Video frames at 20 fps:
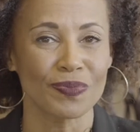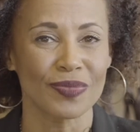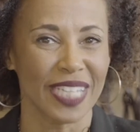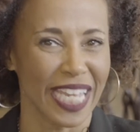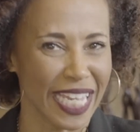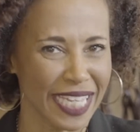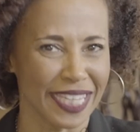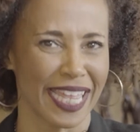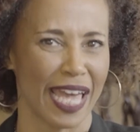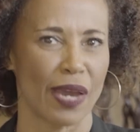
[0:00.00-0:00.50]

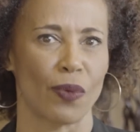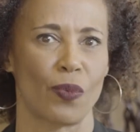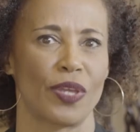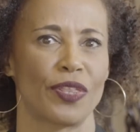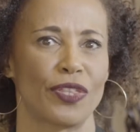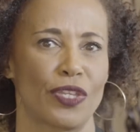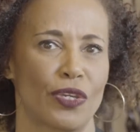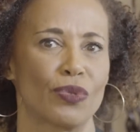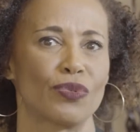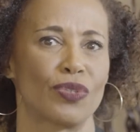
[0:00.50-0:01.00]
take that
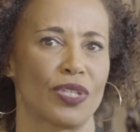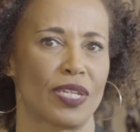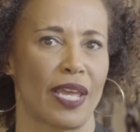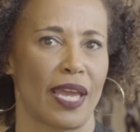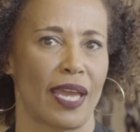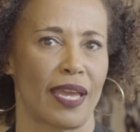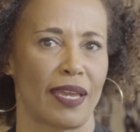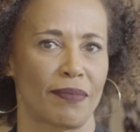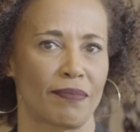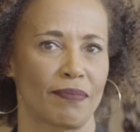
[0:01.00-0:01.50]
with you
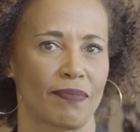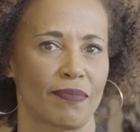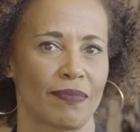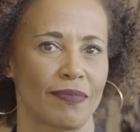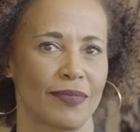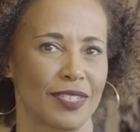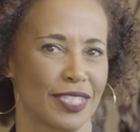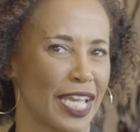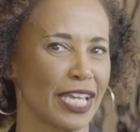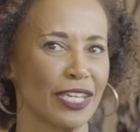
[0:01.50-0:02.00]
today.
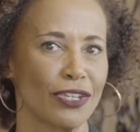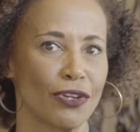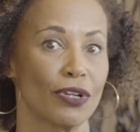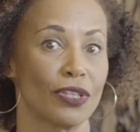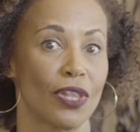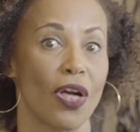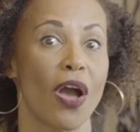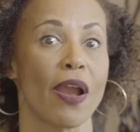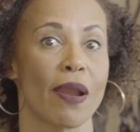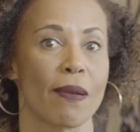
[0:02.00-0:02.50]
Set your
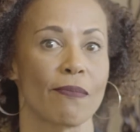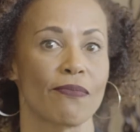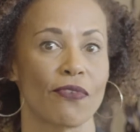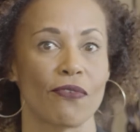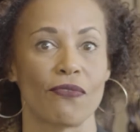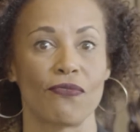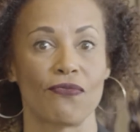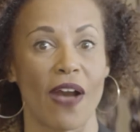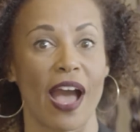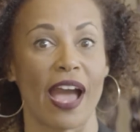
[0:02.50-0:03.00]
alarm
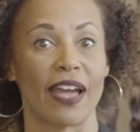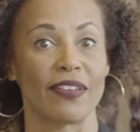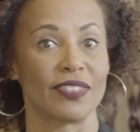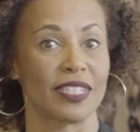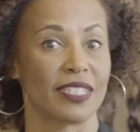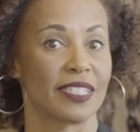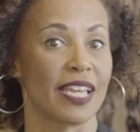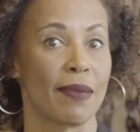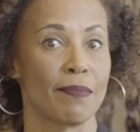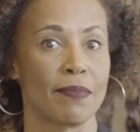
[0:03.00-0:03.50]
for five
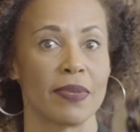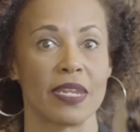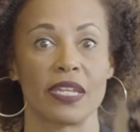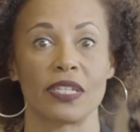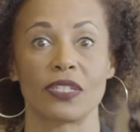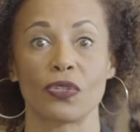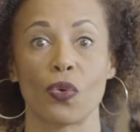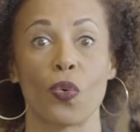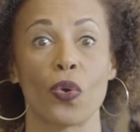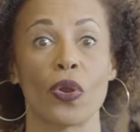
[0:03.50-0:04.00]
to 10
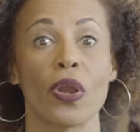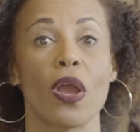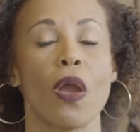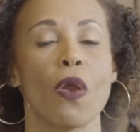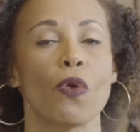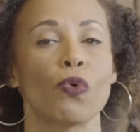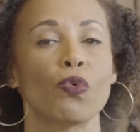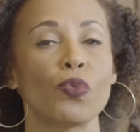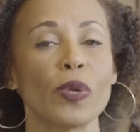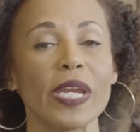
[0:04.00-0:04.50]
minutes or
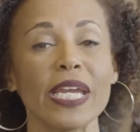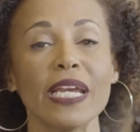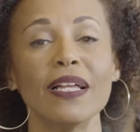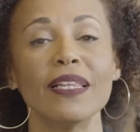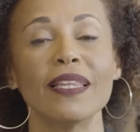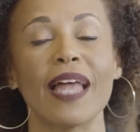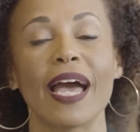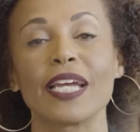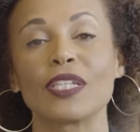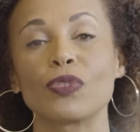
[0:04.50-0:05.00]

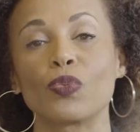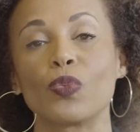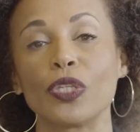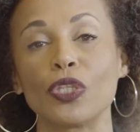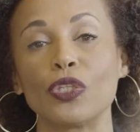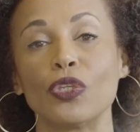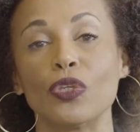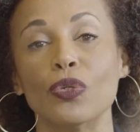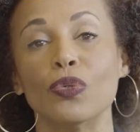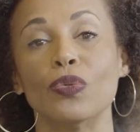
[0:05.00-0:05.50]
realize
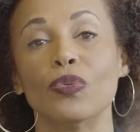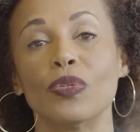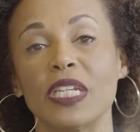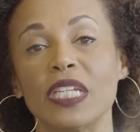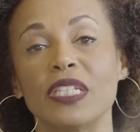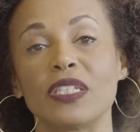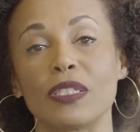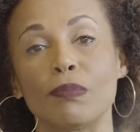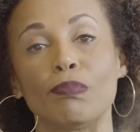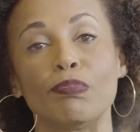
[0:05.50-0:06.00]
when you
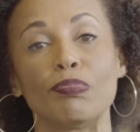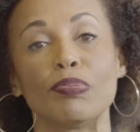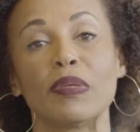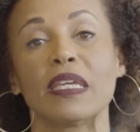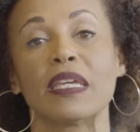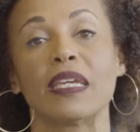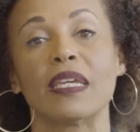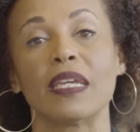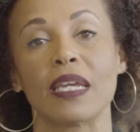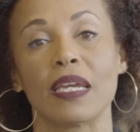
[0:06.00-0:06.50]
need to
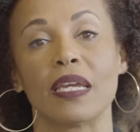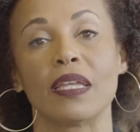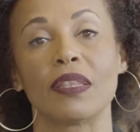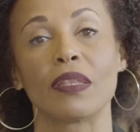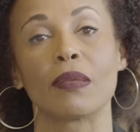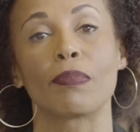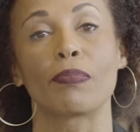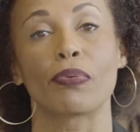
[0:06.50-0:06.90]
be in the